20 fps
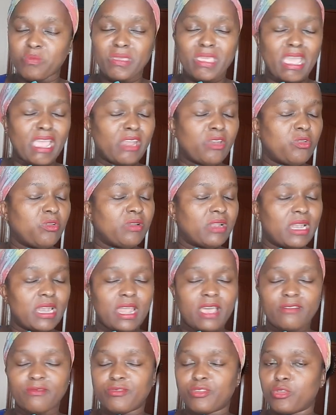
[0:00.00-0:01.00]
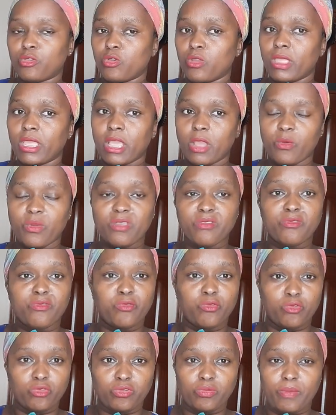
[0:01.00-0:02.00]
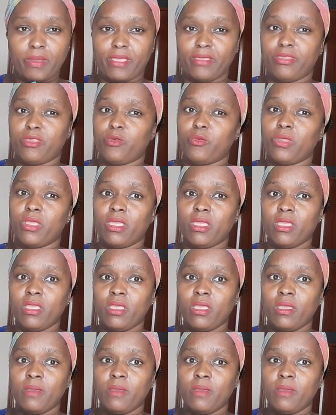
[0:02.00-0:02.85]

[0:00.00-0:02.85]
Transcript: Me, I don't love throwing away food, by the way.